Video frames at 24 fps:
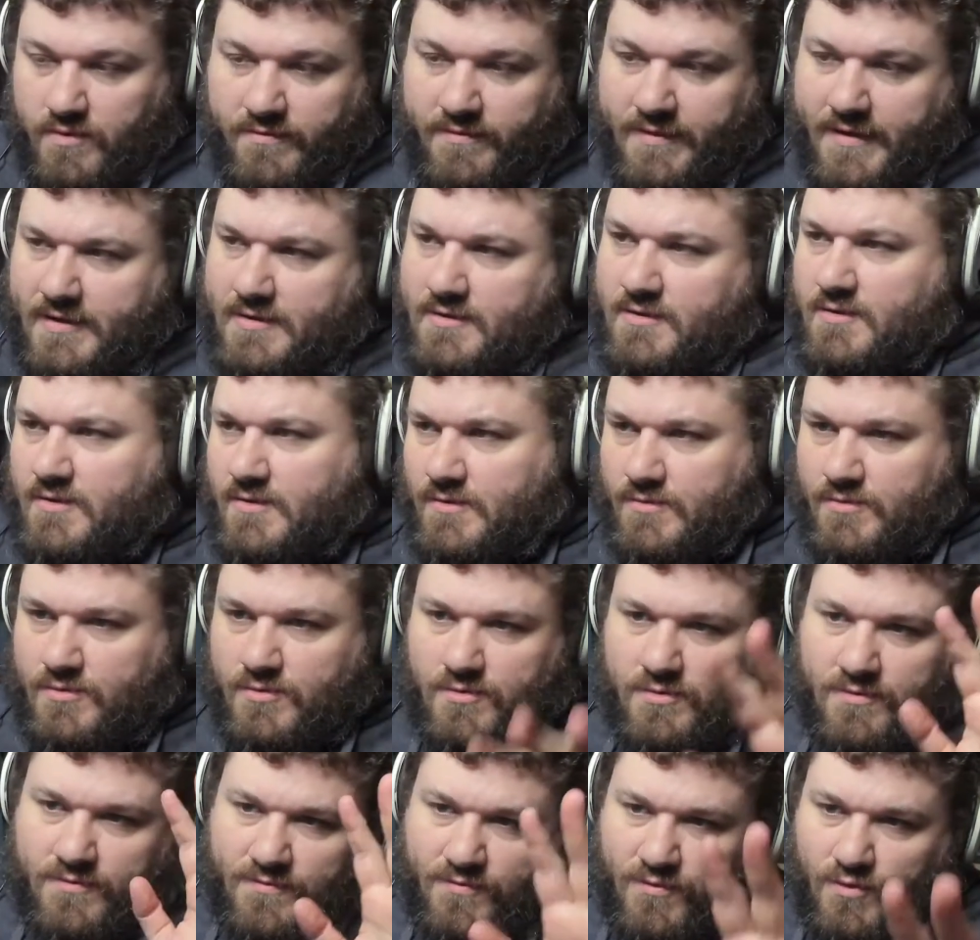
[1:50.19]
effects are going
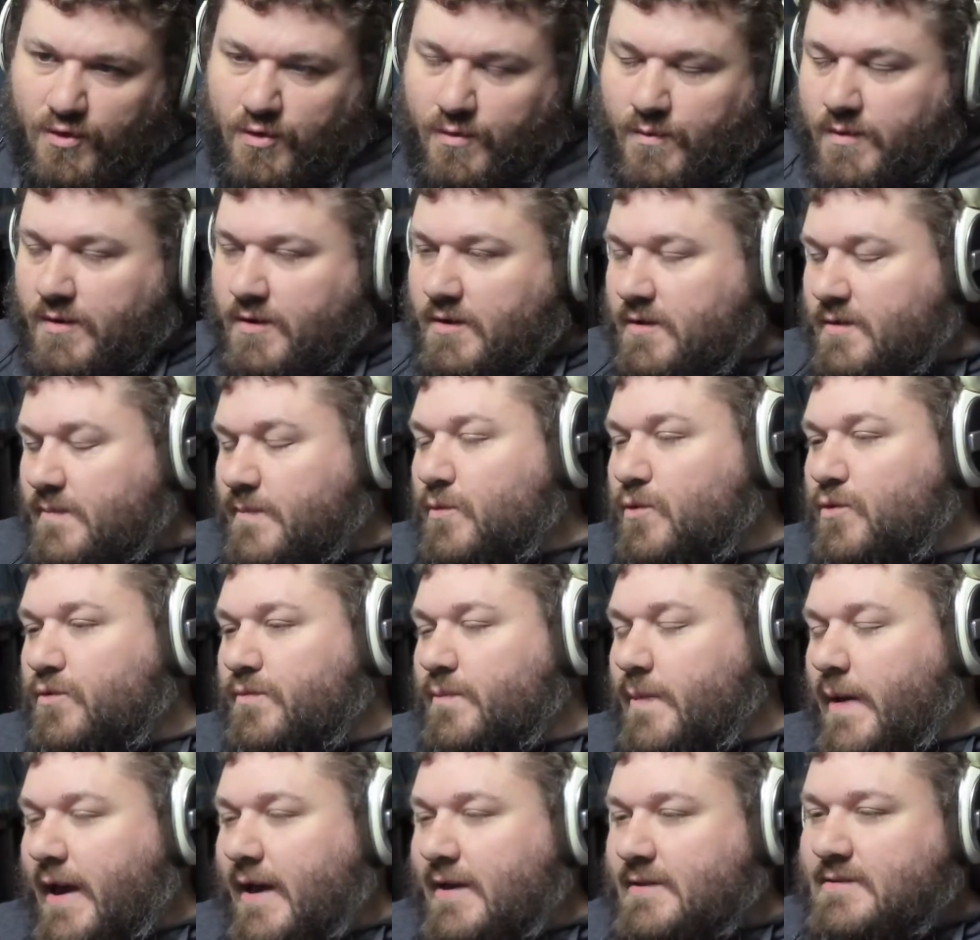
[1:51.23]
through the floor. We're gonna move
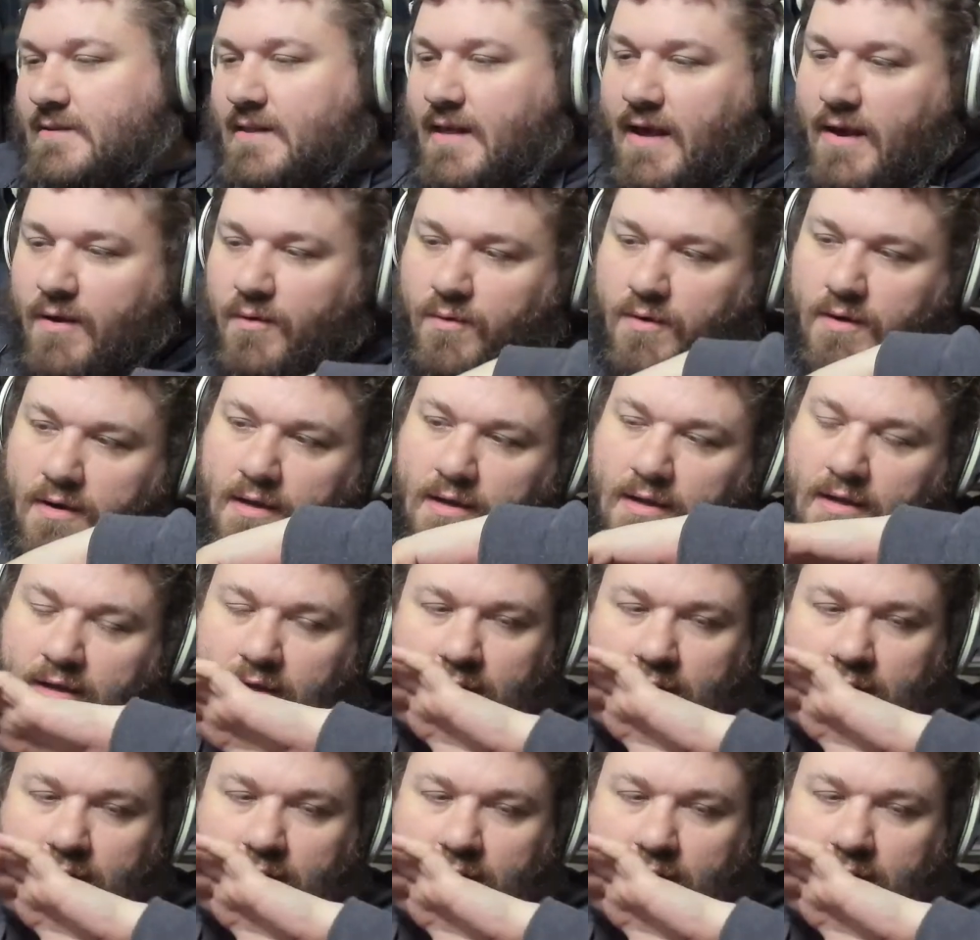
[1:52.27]
past that one.